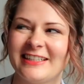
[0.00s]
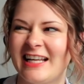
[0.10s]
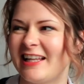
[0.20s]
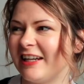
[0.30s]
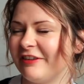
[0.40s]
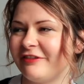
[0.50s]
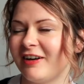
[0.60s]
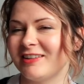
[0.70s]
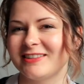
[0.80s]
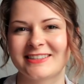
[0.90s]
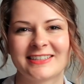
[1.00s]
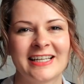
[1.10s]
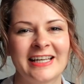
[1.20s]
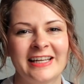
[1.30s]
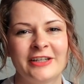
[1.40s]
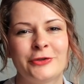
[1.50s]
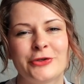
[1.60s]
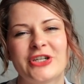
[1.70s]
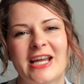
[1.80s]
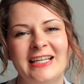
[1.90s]
use it like that in France.
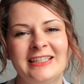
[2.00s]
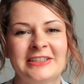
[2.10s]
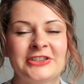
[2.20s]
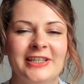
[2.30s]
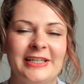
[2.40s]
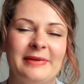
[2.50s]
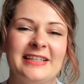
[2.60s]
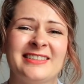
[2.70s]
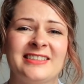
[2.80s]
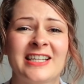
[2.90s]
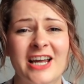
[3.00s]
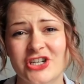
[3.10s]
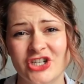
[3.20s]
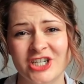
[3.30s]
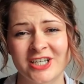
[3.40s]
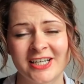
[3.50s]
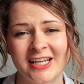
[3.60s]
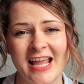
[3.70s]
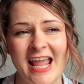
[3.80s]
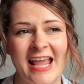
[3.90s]
Touché literally means touched,
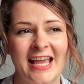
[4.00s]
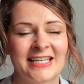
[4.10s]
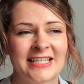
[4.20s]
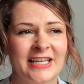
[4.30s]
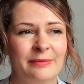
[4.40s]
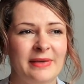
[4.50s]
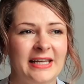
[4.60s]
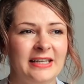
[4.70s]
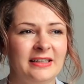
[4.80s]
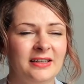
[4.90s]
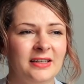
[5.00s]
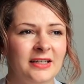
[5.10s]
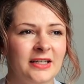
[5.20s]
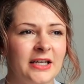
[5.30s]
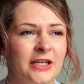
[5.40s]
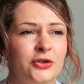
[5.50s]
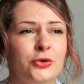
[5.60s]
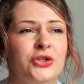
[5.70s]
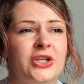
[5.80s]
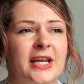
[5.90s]
and it can mean
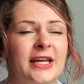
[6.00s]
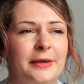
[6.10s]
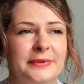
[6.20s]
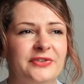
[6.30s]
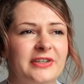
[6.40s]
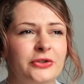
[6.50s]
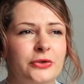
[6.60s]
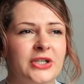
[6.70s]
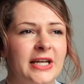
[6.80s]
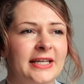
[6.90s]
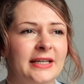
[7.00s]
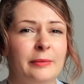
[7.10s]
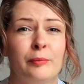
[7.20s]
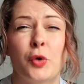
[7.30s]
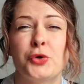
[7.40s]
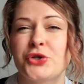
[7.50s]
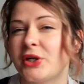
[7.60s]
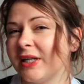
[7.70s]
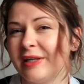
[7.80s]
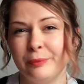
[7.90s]
touché, I was very touché,
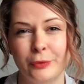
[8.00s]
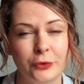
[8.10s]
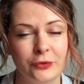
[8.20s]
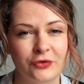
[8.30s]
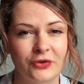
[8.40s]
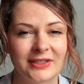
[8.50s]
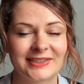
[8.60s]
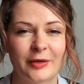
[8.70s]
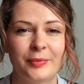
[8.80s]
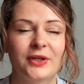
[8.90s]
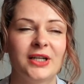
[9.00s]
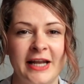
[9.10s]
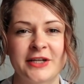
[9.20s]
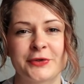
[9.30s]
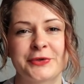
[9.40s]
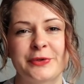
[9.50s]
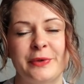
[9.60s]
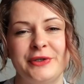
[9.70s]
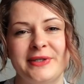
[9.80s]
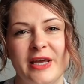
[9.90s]
emotionally moved, for example. And it's also
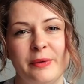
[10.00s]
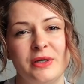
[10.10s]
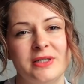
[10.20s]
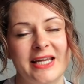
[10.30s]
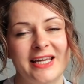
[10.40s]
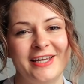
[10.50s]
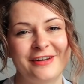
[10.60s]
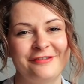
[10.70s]
what you say when you take a hit